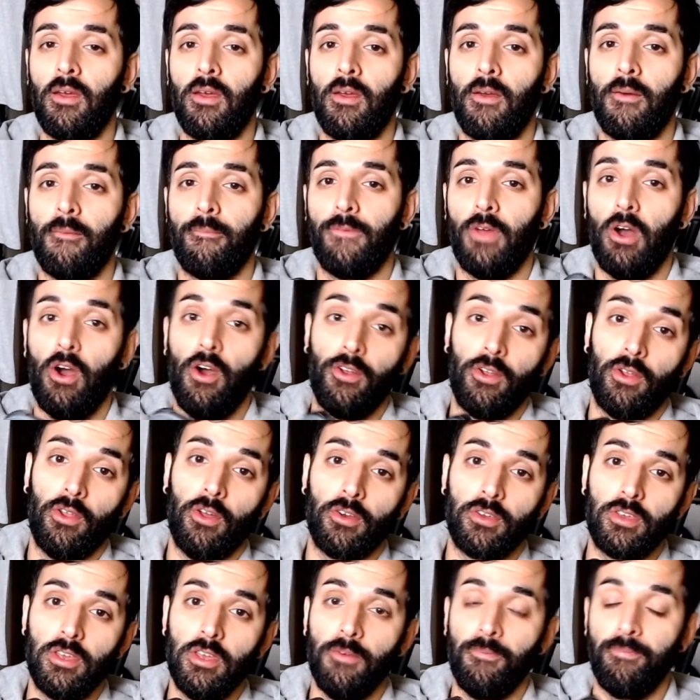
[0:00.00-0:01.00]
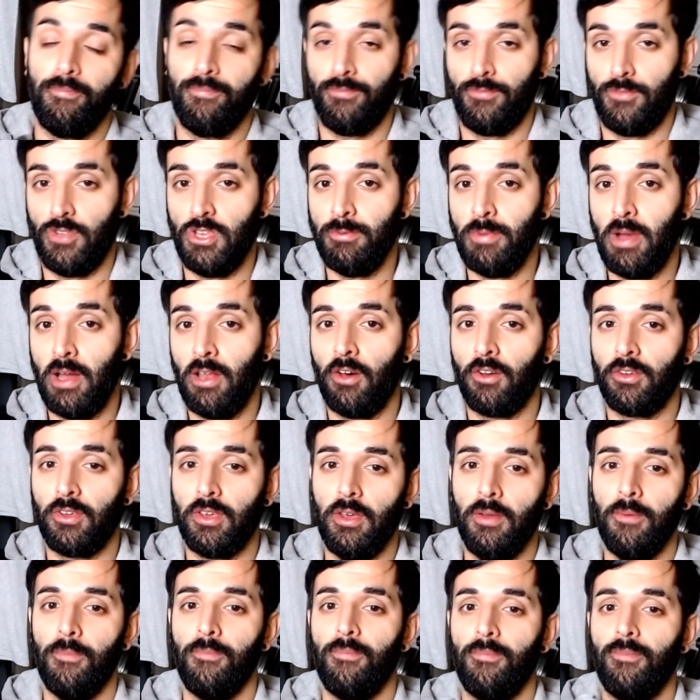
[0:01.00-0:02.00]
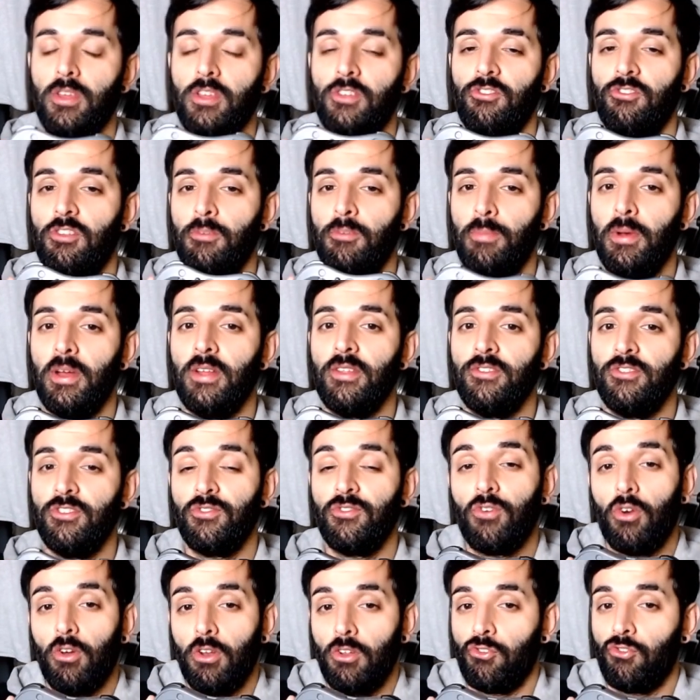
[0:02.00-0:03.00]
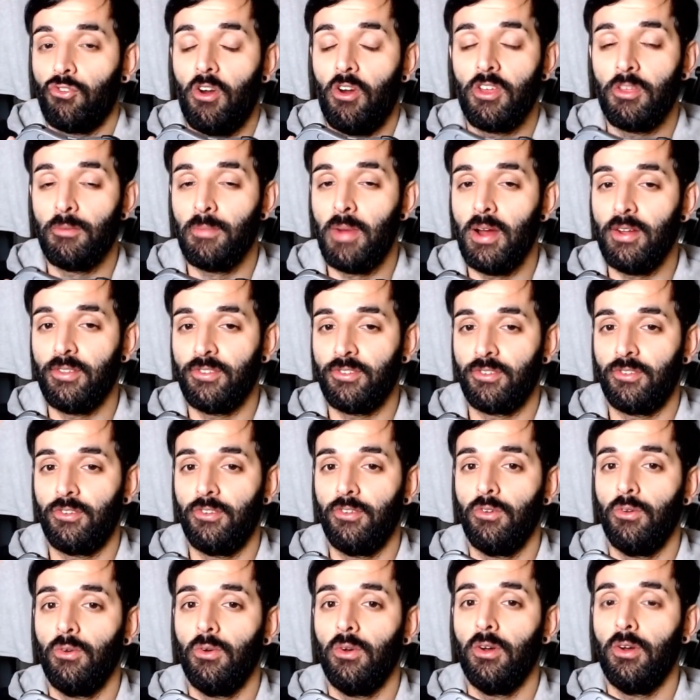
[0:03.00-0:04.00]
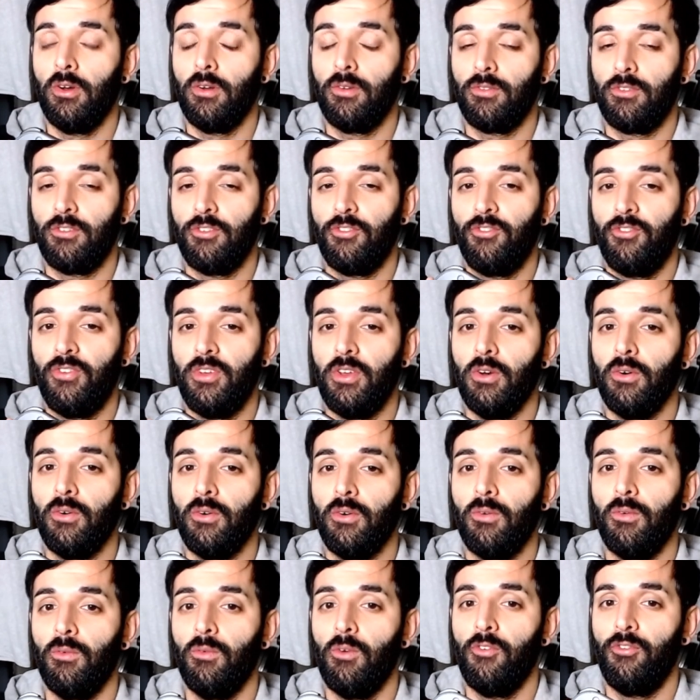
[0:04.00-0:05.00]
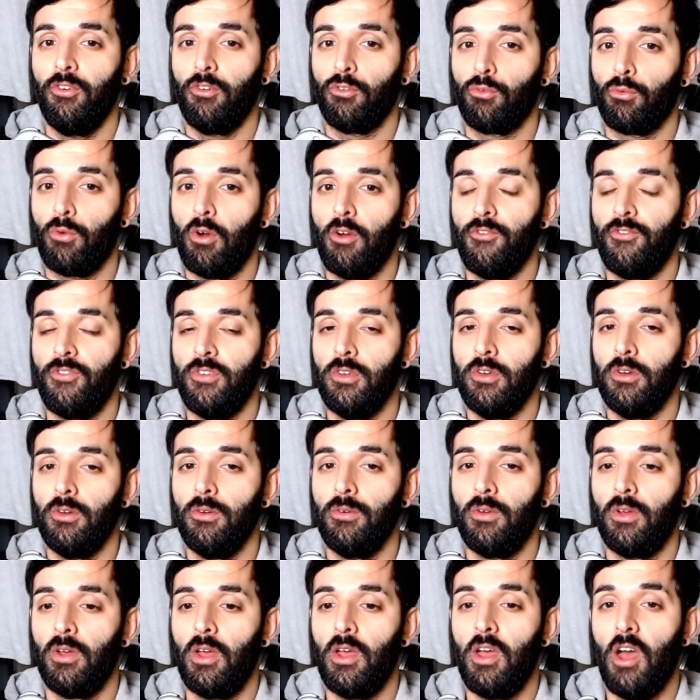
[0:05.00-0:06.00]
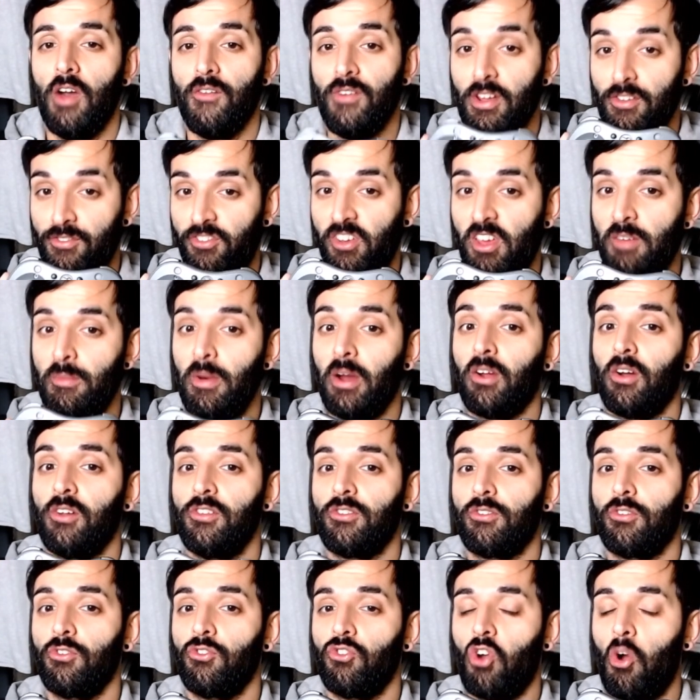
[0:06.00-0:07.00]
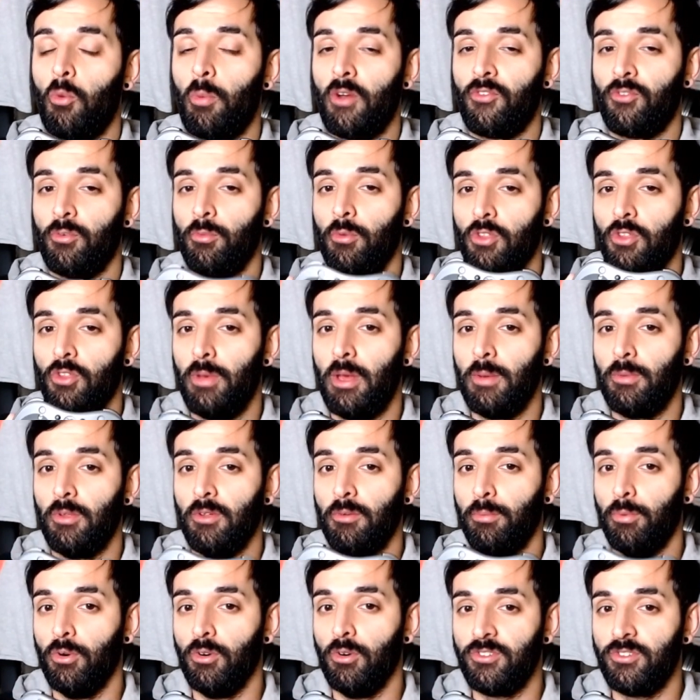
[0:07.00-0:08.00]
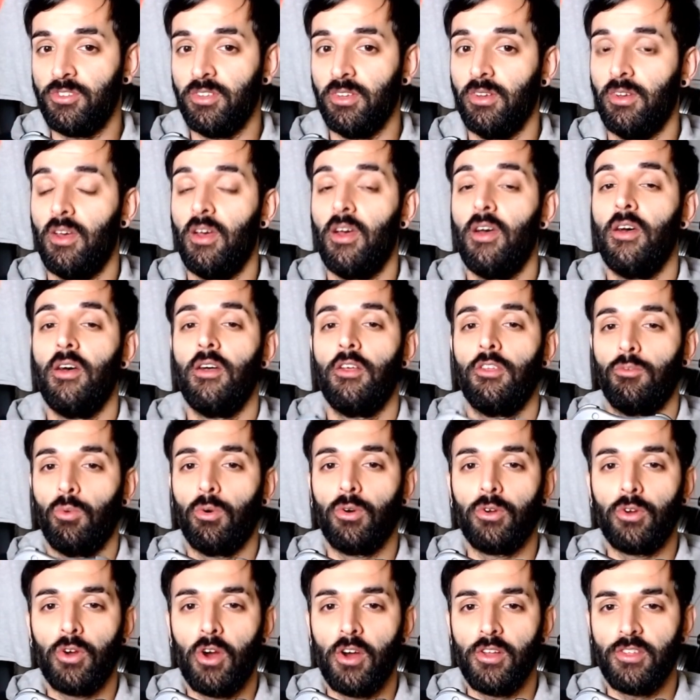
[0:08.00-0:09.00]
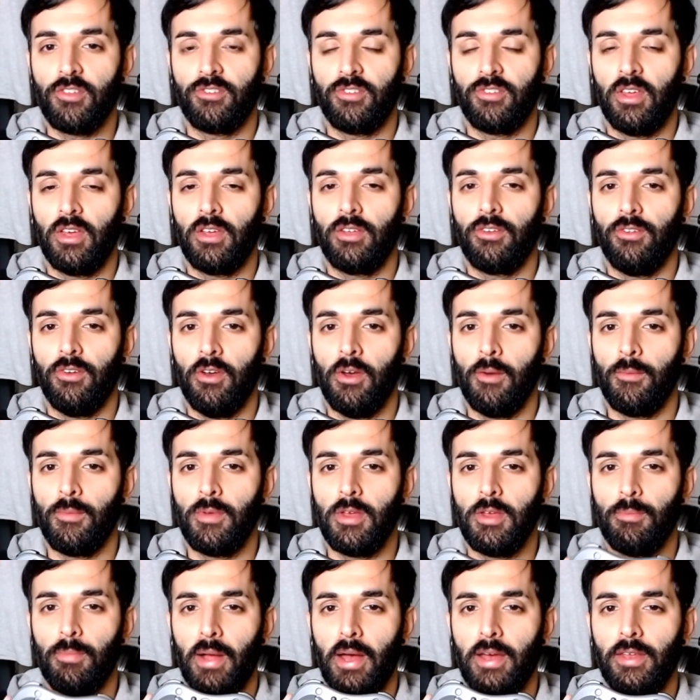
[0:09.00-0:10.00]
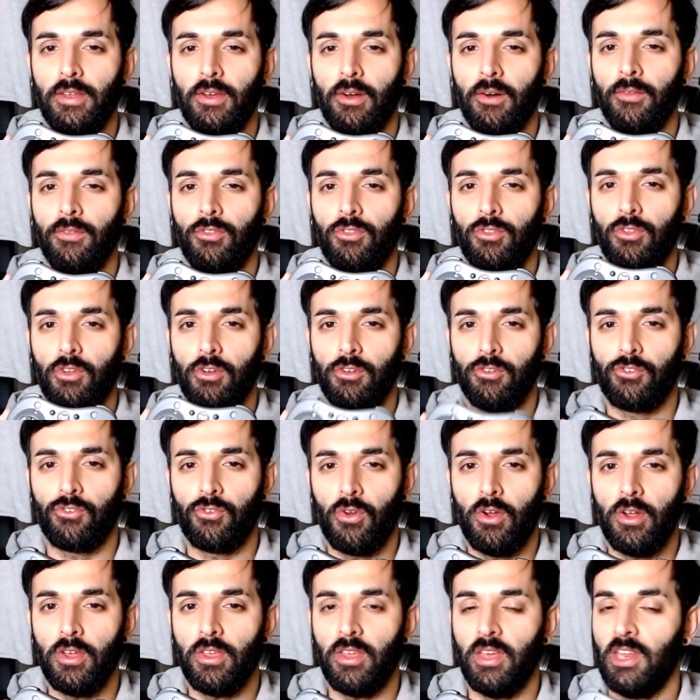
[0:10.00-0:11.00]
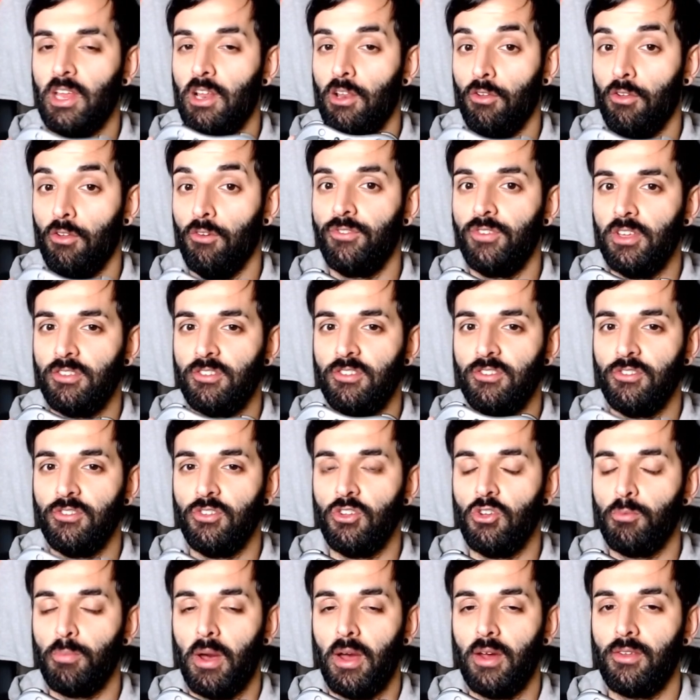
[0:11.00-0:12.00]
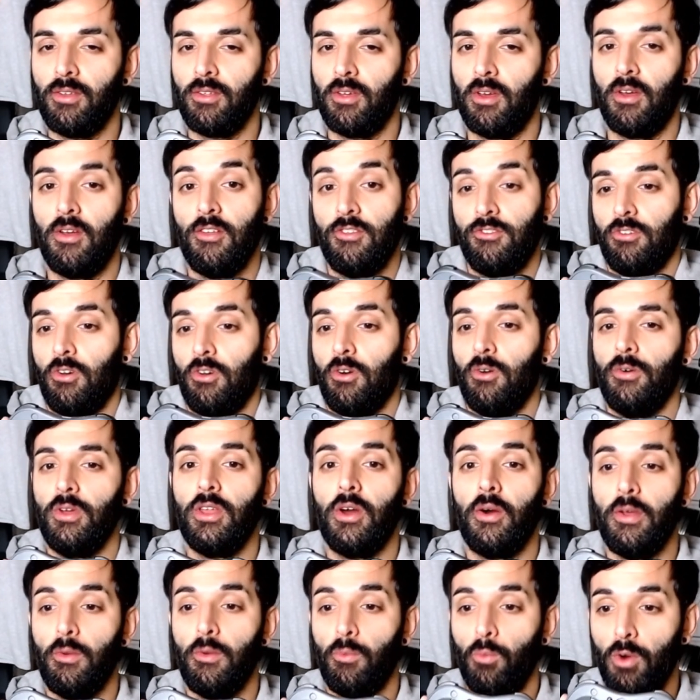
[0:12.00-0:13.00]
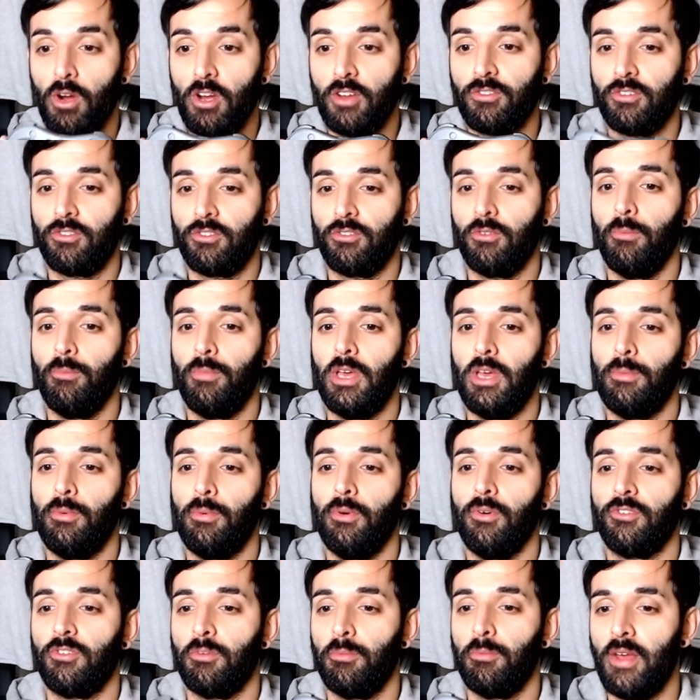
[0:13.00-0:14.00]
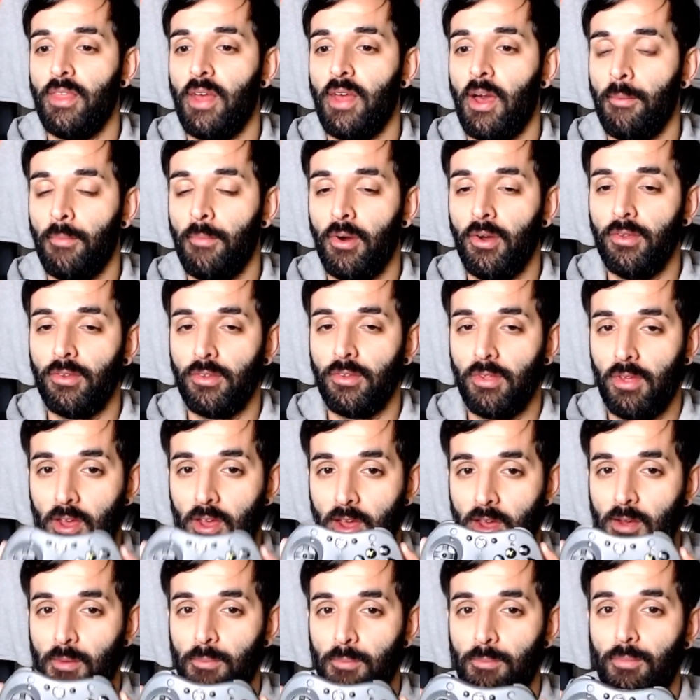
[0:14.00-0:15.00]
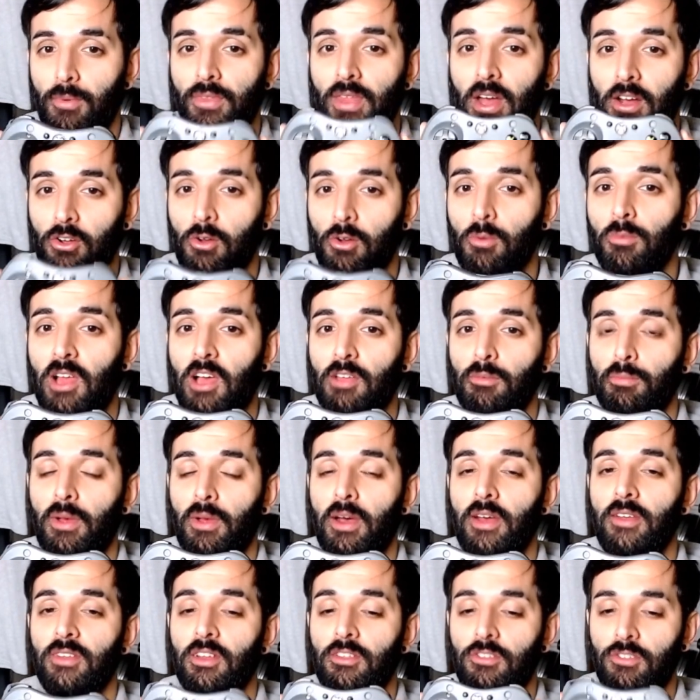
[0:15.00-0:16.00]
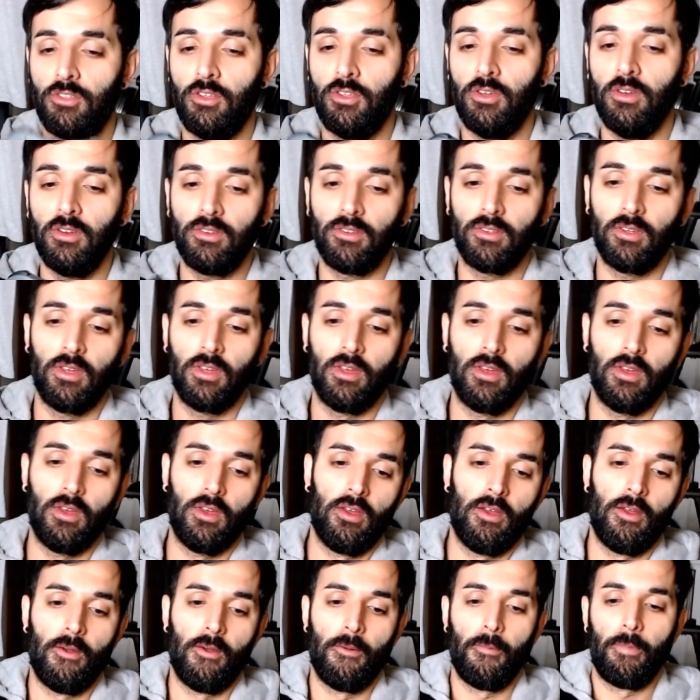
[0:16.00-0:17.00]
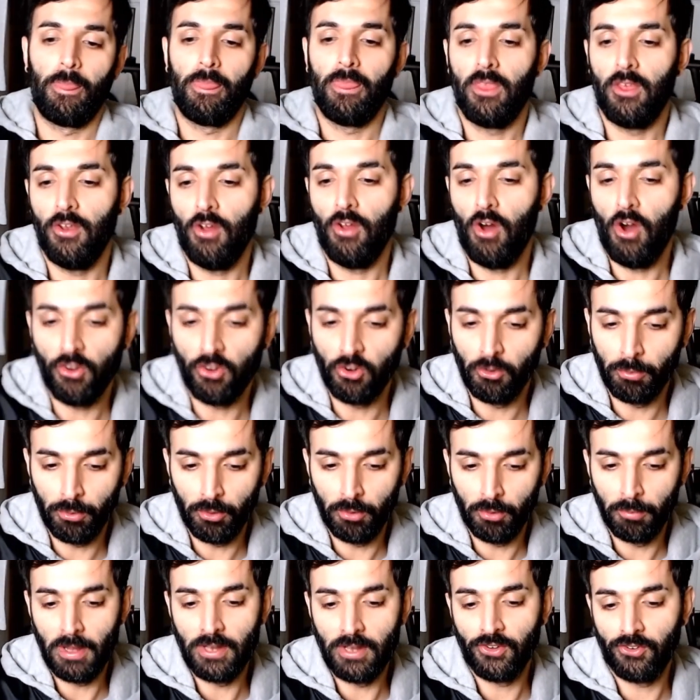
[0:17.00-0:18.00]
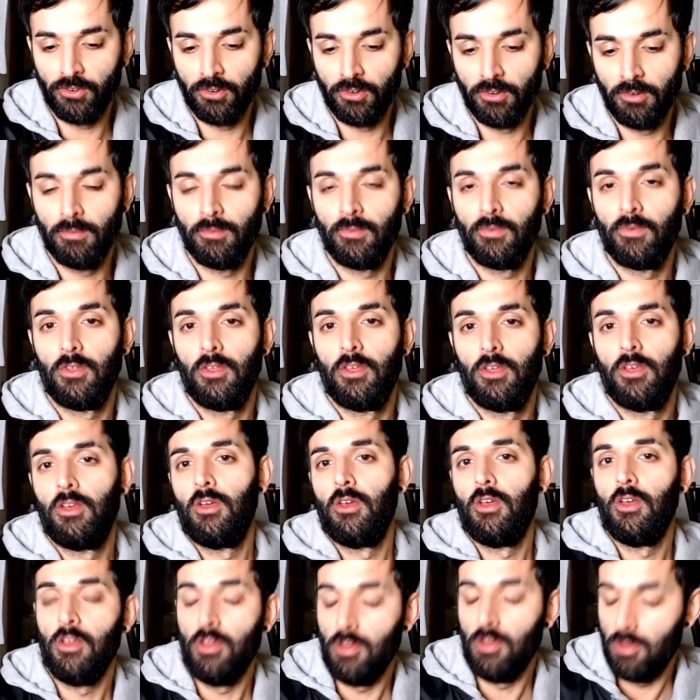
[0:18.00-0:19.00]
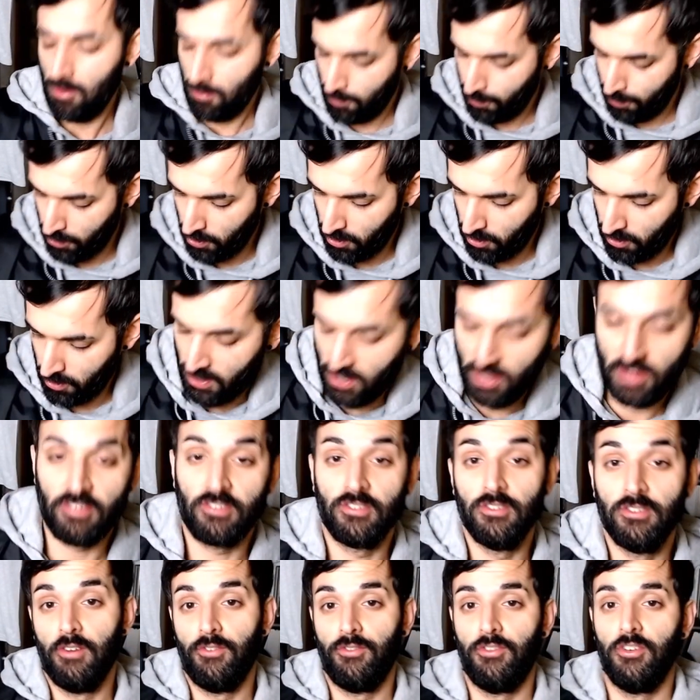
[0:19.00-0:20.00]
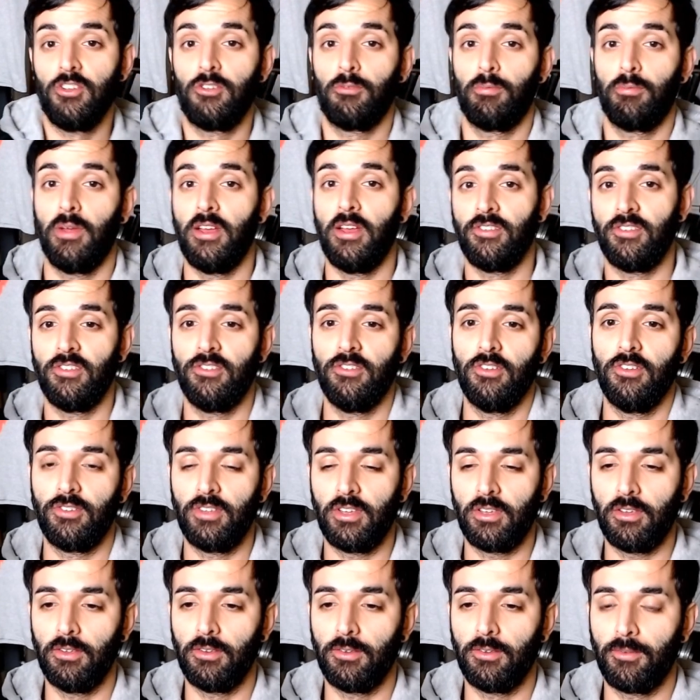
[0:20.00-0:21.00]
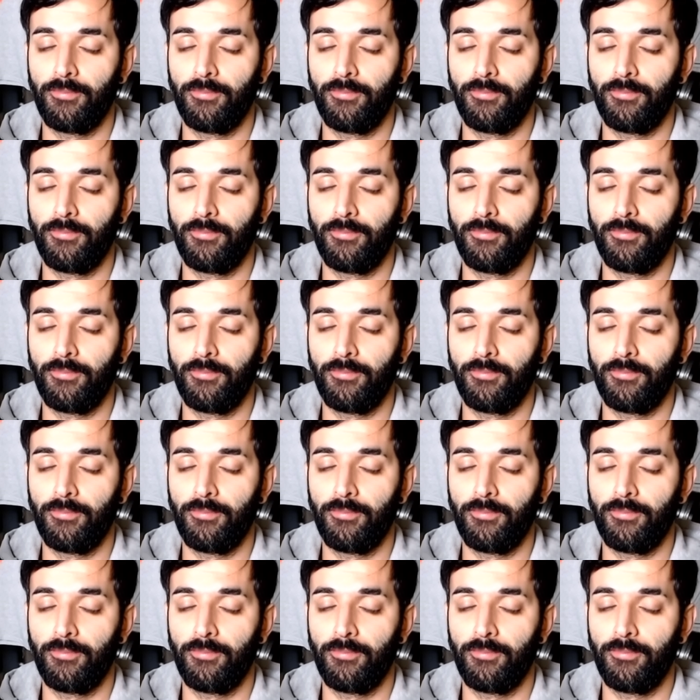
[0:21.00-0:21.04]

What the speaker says: that I don't like it. You may like it. It just depends. You've got to try them out to feel what feels right for you. I've had feedback on this control pad from other people that bought it. There's one guy that said he played it on Third Strike and he loves it. It's his new pad. So it works for some people. So bear that in mind. But that comes last place. That's third. An honourable mention, but it's not first place. It's not second.